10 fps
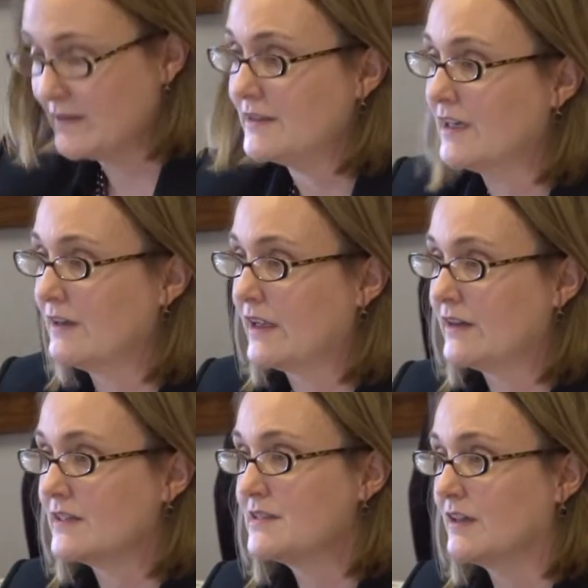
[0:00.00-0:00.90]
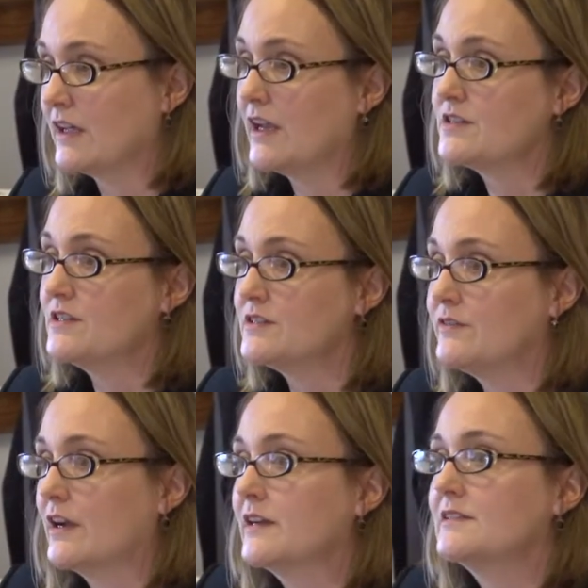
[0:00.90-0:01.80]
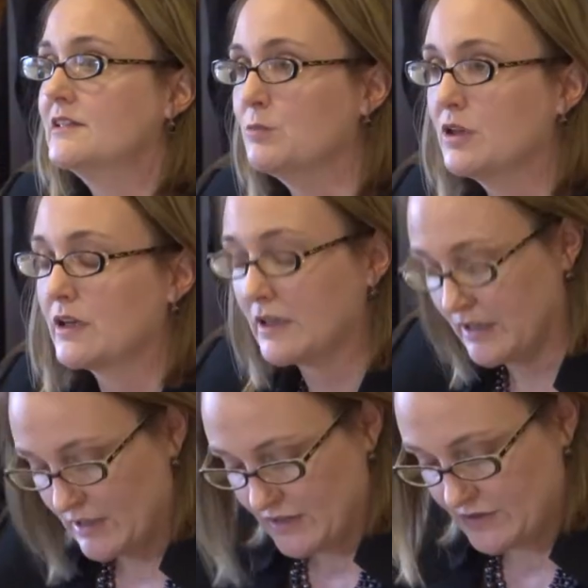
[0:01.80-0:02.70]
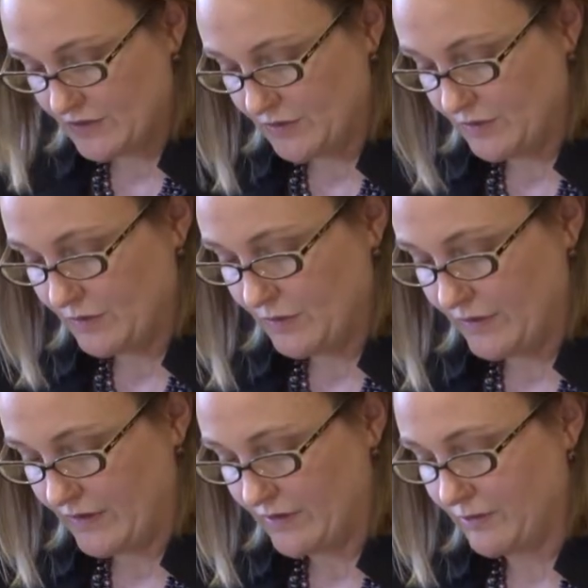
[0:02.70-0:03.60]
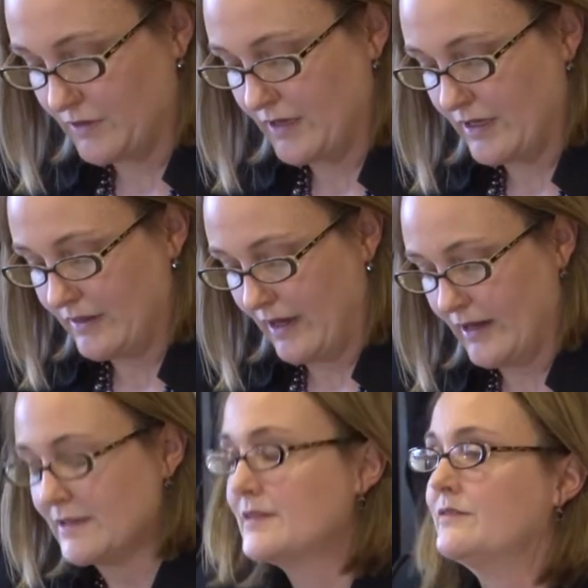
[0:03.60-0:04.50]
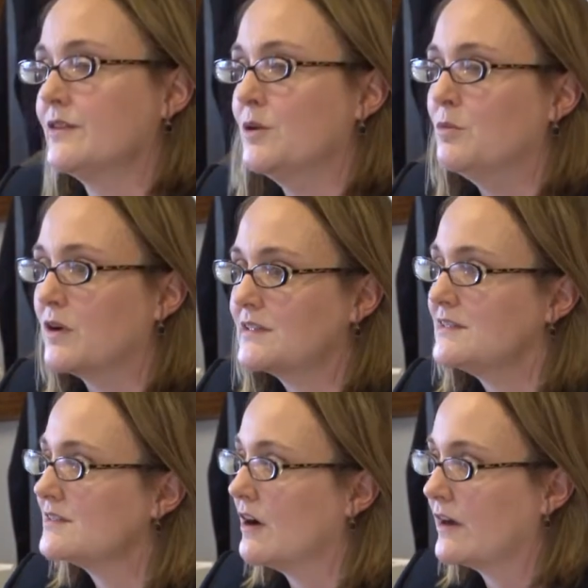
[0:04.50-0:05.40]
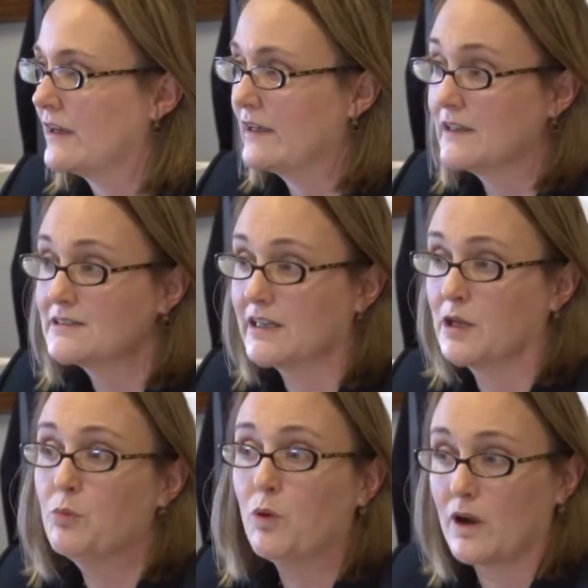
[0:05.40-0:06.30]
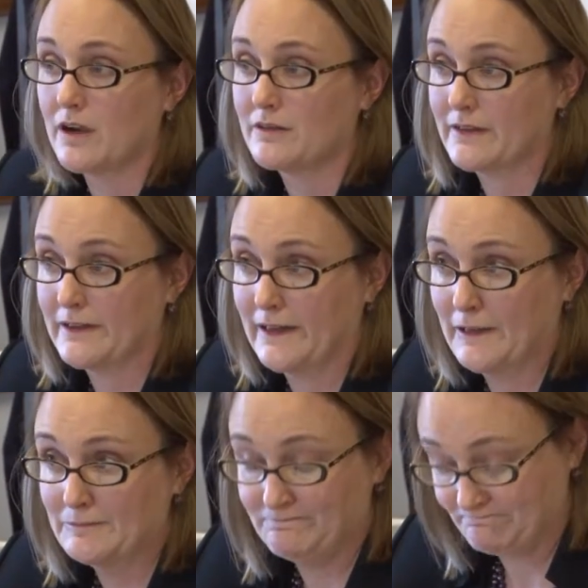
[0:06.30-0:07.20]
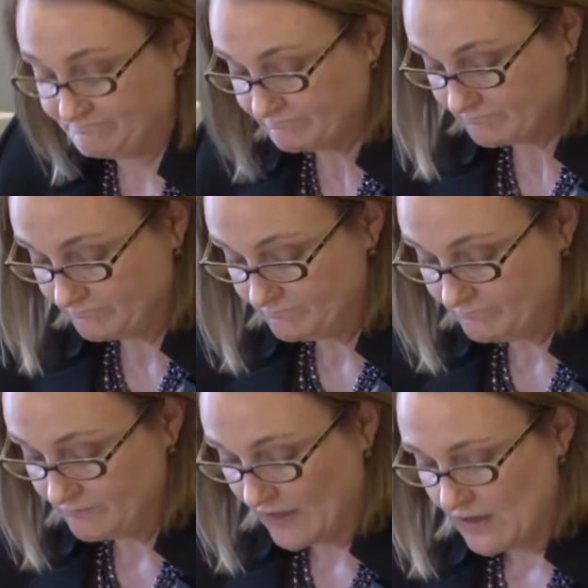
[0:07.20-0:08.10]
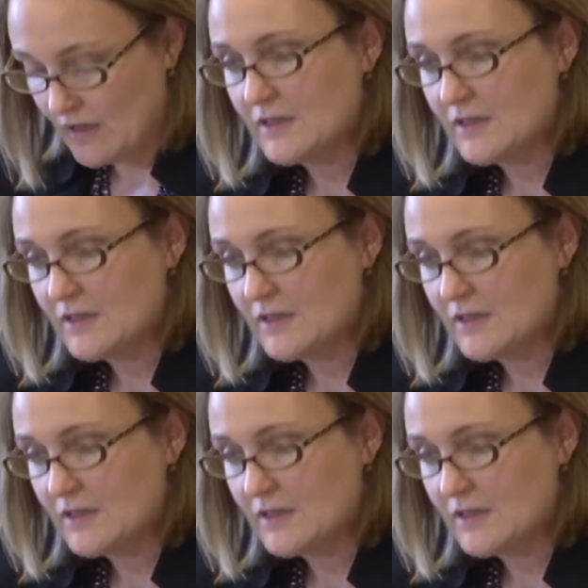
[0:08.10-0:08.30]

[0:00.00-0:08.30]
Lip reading: And this delegation is very similar to the authority that Phillip Morris is targeting in Singapore right now.